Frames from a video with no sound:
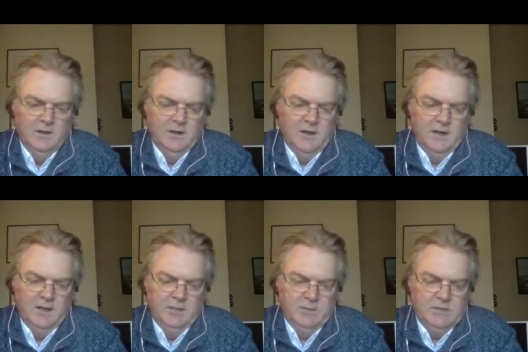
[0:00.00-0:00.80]

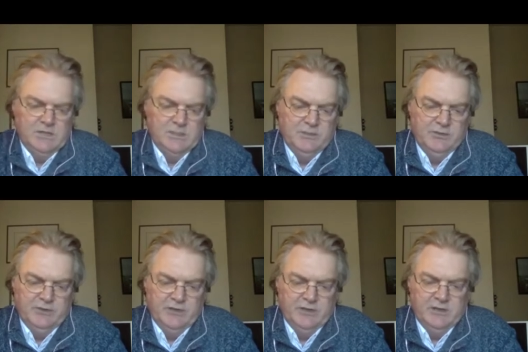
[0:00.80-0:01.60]
and which
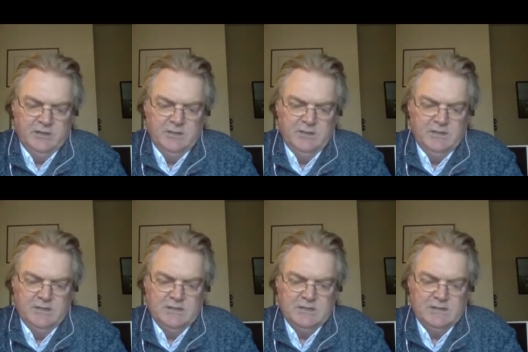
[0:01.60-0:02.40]
demonstrated
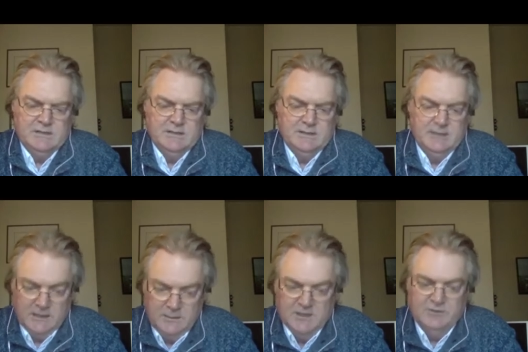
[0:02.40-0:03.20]
liberties, uh, the
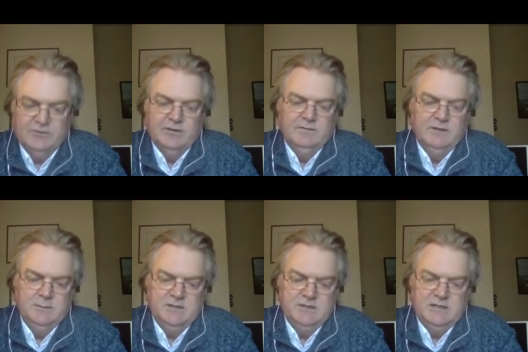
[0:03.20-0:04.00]
limits of
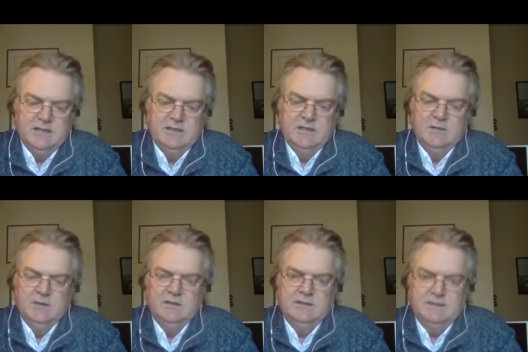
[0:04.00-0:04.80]
liberty and
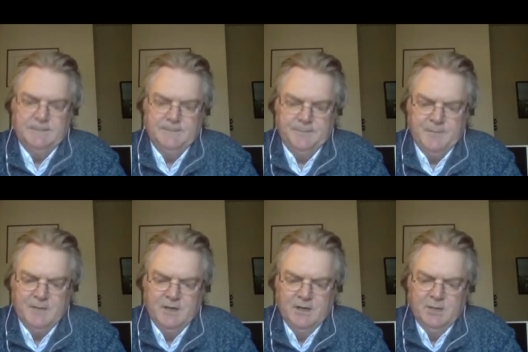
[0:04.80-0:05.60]
equality.
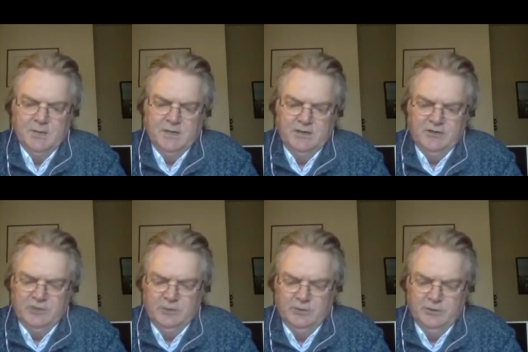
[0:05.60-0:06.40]
But in
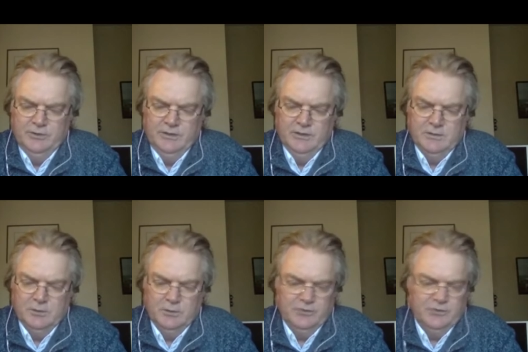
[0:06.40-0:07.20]
so doing, they were
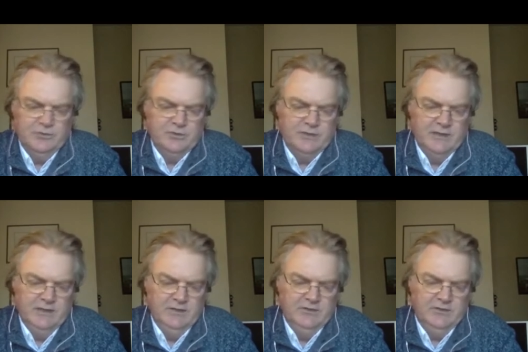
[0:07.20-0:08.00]
also trying
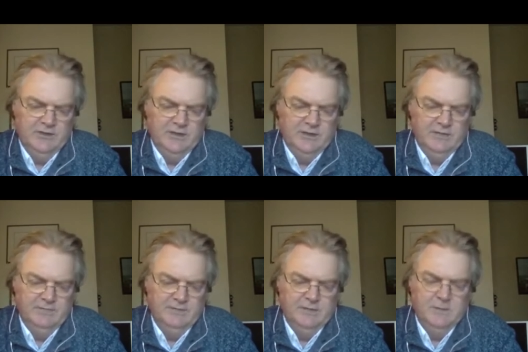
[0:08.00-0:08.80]
to set down
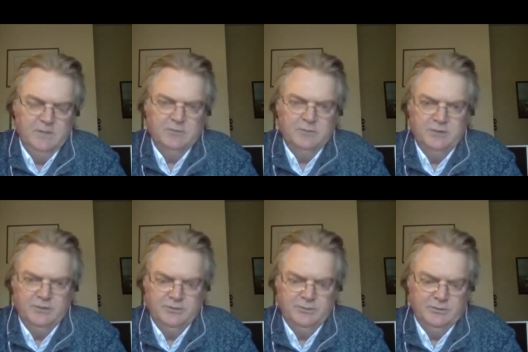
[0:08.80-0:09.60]
fundamental
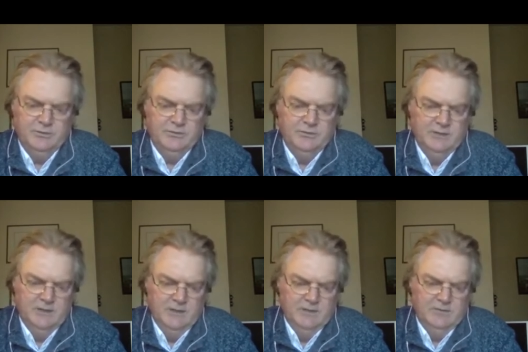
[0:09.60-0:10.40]
principles
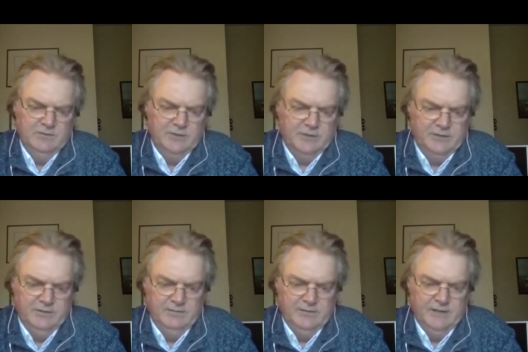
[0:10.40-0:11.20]
to try to
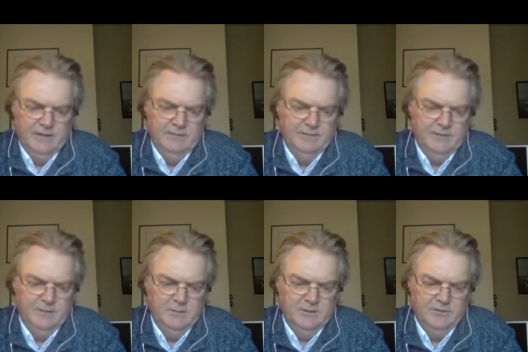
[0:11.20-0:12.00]
define the
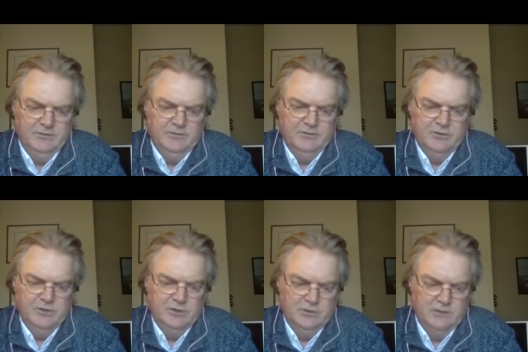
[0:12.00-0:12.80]
fundaments of
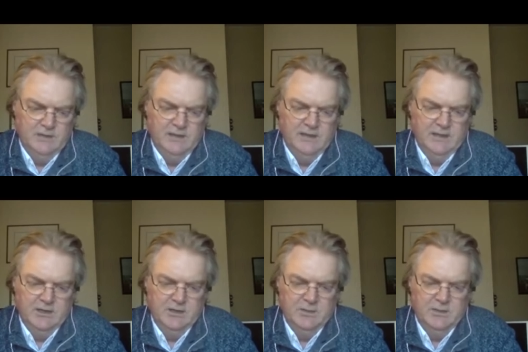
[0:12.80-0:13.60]
social and
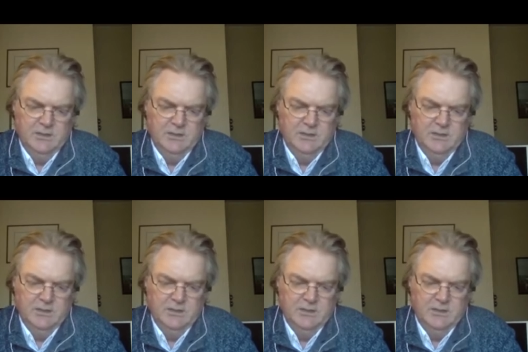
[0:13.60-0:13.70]
economic